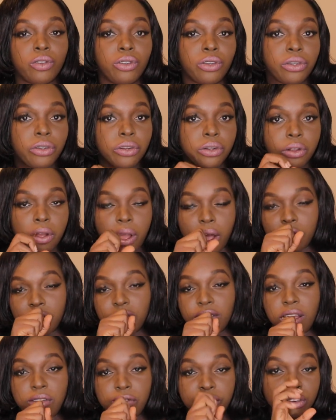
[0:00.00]
So
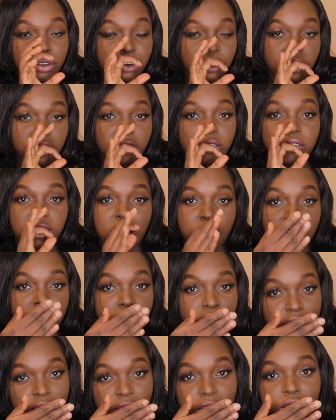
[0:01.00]
guys, have you noticed I've
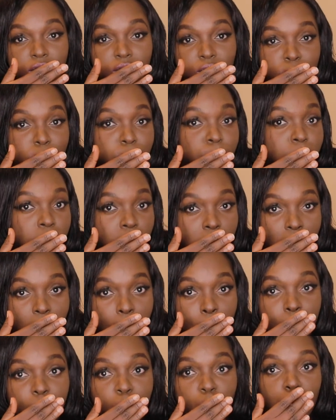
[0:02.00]
started doing
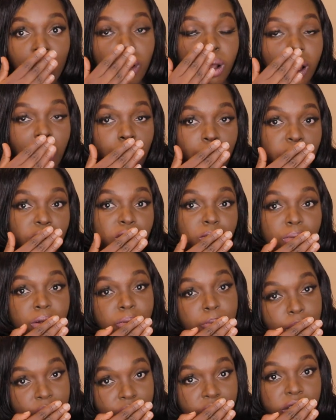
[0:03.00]
makeup? Like, I want to
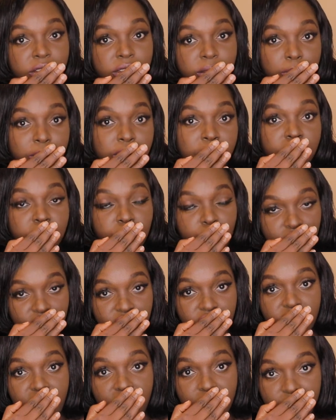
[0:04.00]
be presentable. I want to
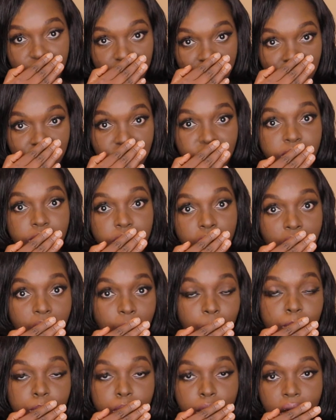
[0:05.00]
attract these
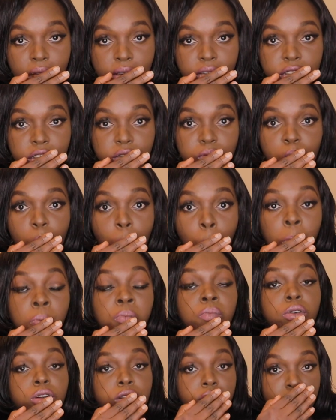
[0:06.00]
makeup brands,
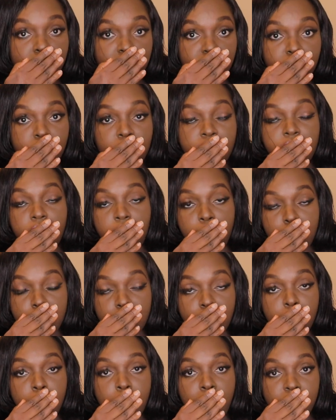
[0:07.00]
because that's where the
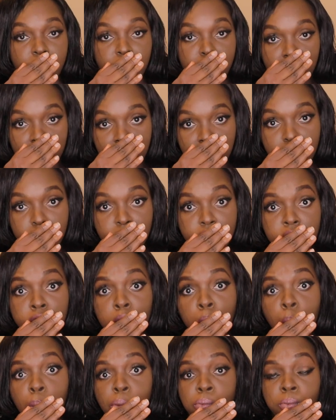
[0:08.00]
big money is,
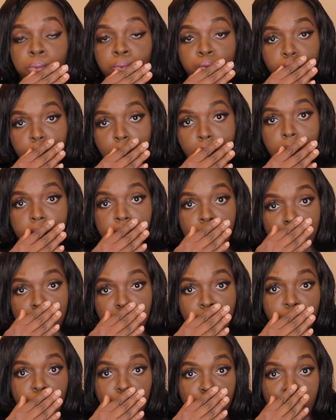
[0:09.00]
and I
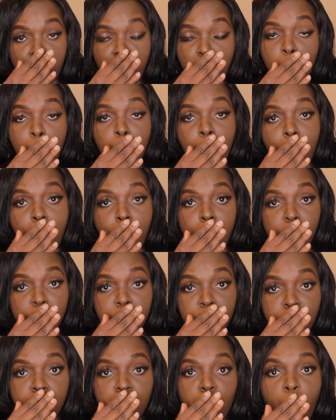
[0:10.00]
want to buy my
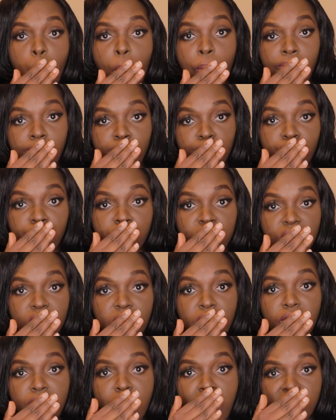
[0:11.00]

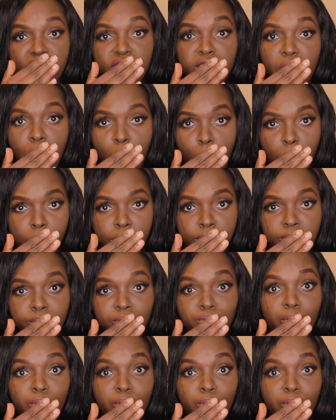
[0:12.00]
first home